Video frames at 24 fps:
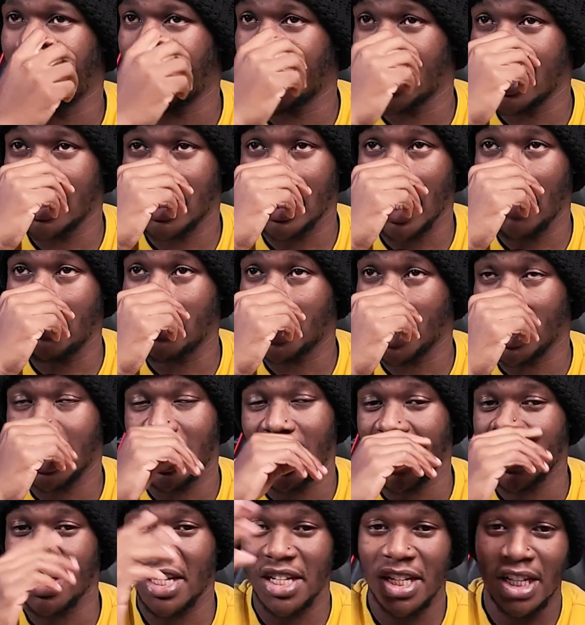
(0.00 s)
This time,
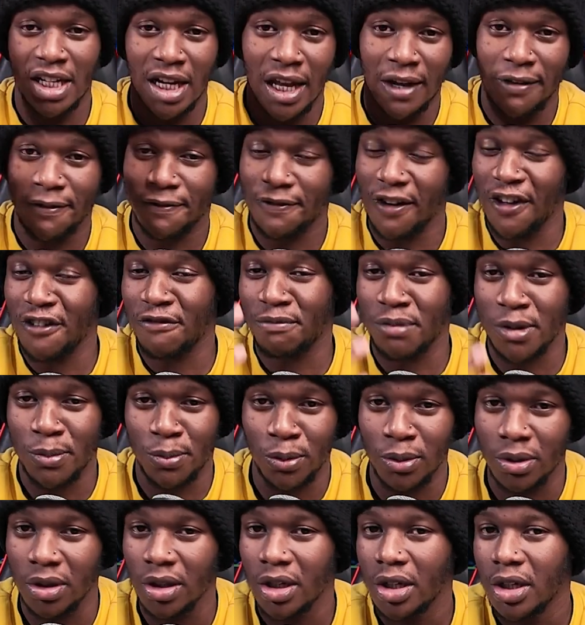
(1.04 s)
Türkiye are sending like five
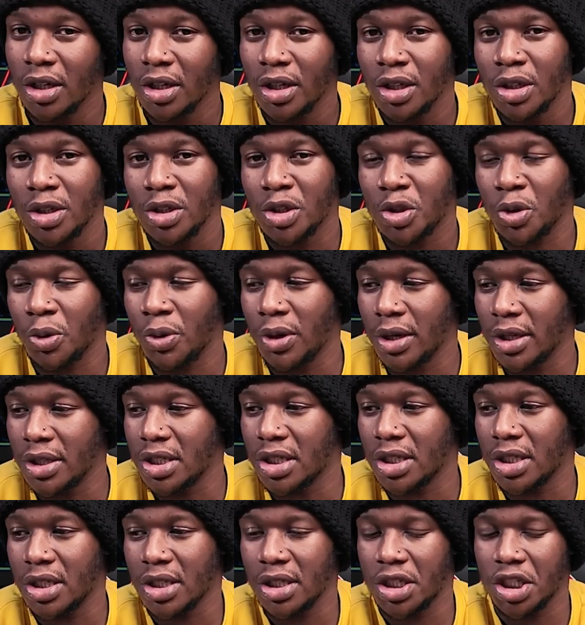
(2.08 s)
people
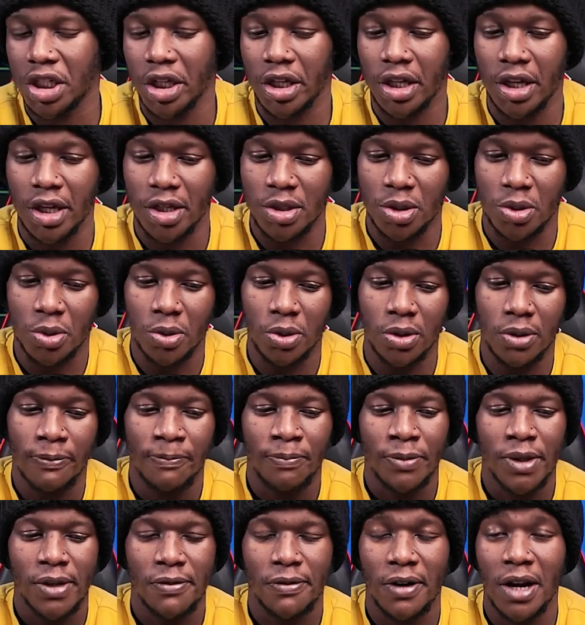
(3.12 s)
towards Czechia's goal.
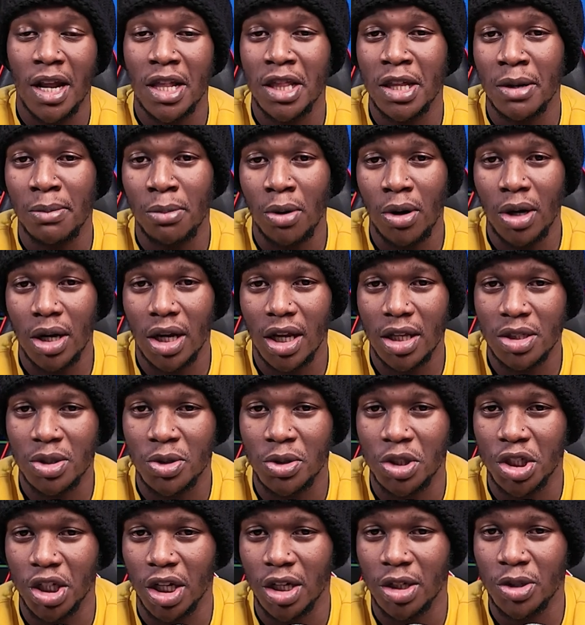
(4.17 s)
Finally, the ball lands
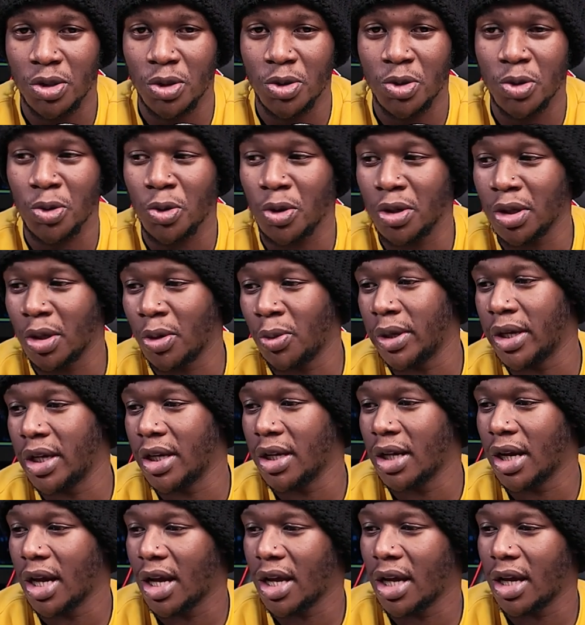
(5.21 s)
to CENK TOSUN on the
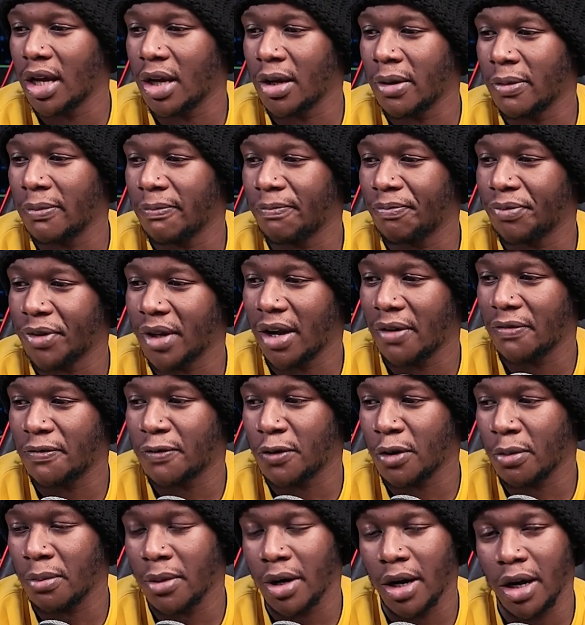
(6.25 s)
wing up
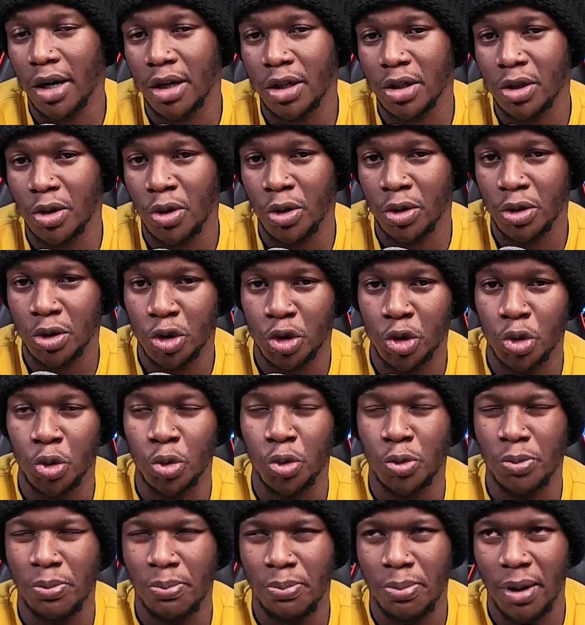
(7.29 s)
from a
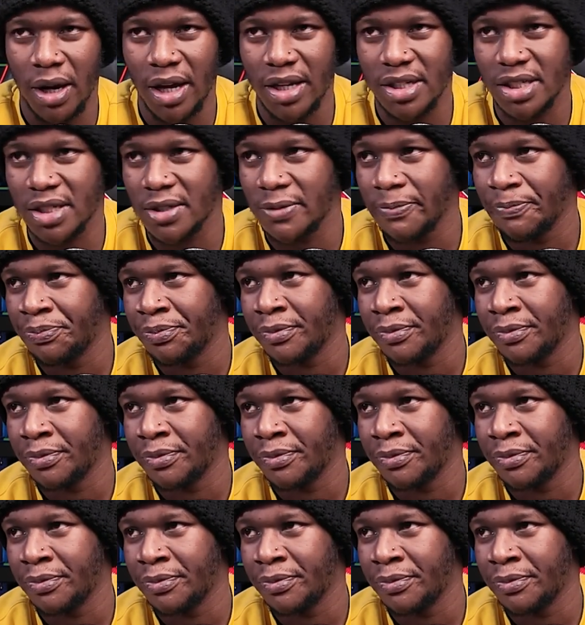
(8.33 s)
Kökçü pass,